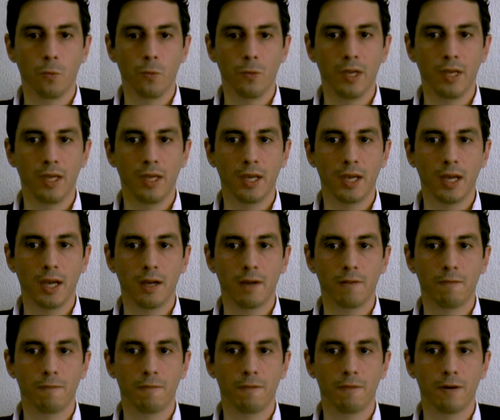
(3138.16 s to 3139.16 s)
we
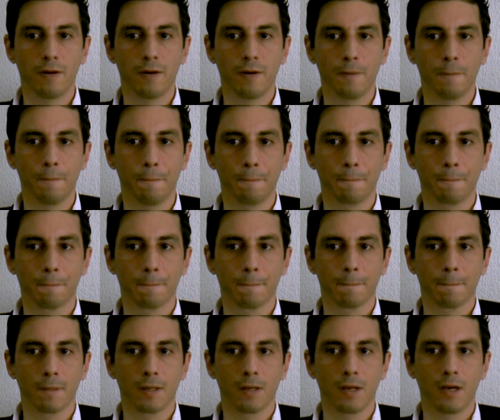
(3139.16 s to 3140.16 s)
have uh,
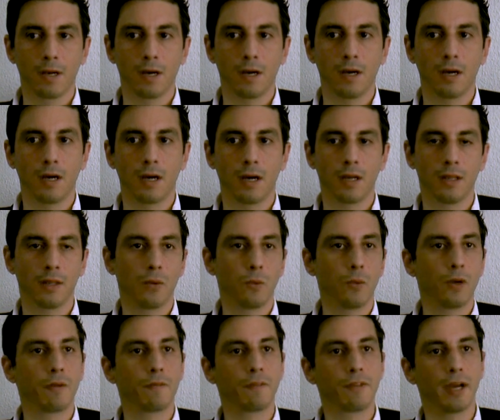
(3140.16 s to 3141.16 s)
uh,
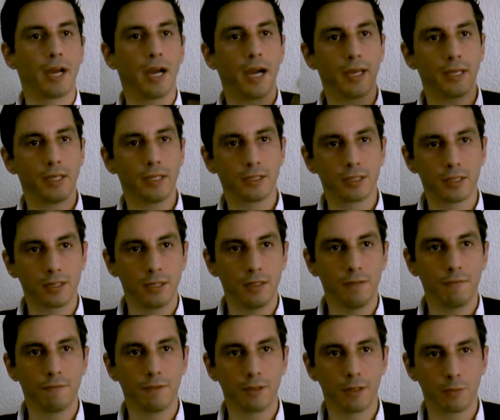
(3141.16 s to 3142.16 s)
one of the highest
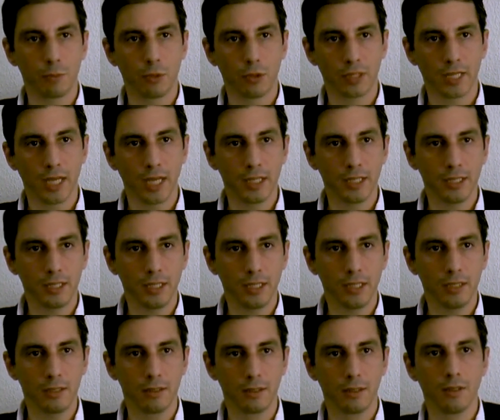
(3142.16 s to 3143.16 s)
infant
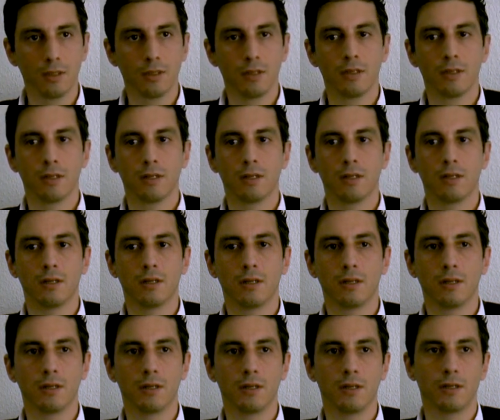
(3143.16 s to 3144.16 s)
mortality
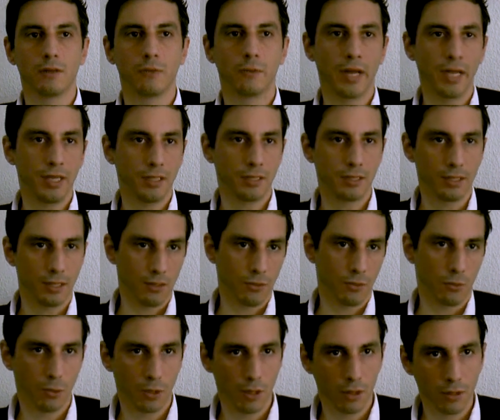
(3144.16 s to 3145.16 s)
uh, rates in
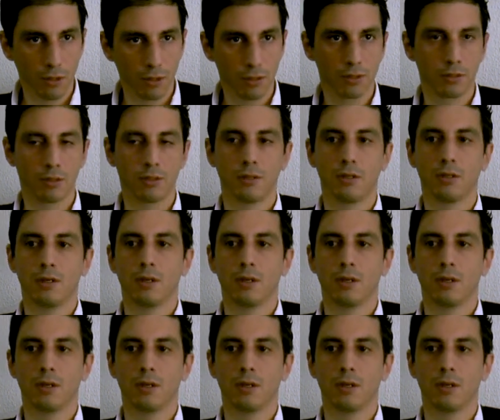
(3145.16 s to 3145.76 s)
the world.